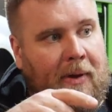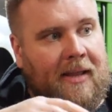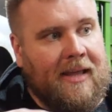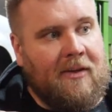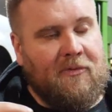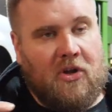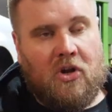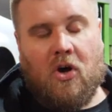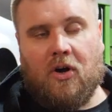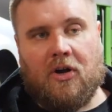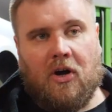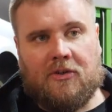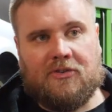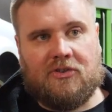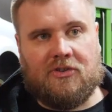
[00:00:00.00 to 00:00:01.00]
But if you're not
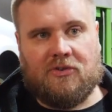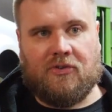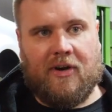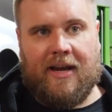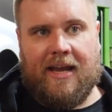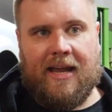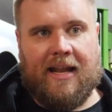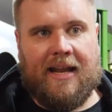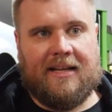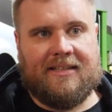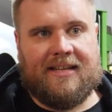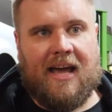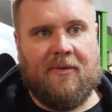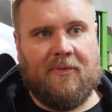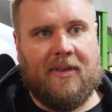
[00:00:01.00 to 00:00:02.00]
concentrating, it's
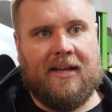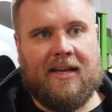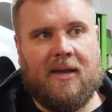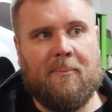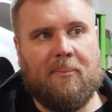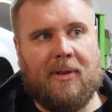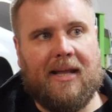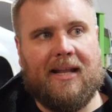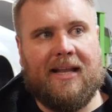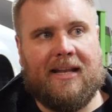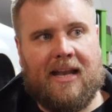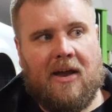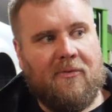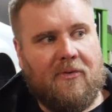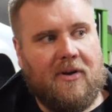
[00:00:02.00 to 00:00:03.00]
definitely completely
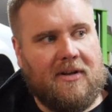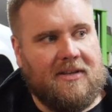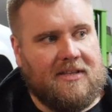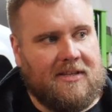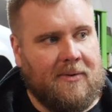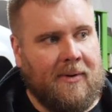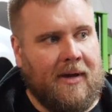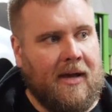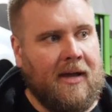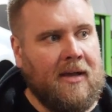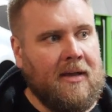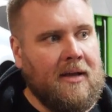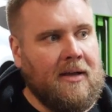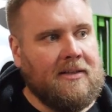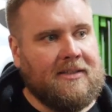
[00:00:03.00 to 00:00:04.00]
different
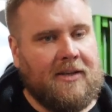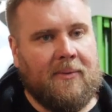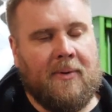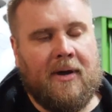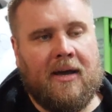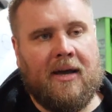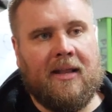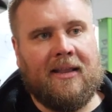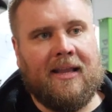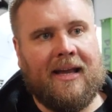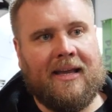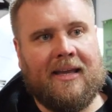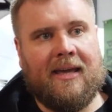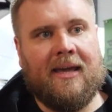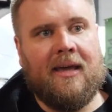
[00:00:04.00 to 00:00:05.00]
to a
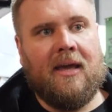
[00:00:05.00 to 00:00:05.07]
like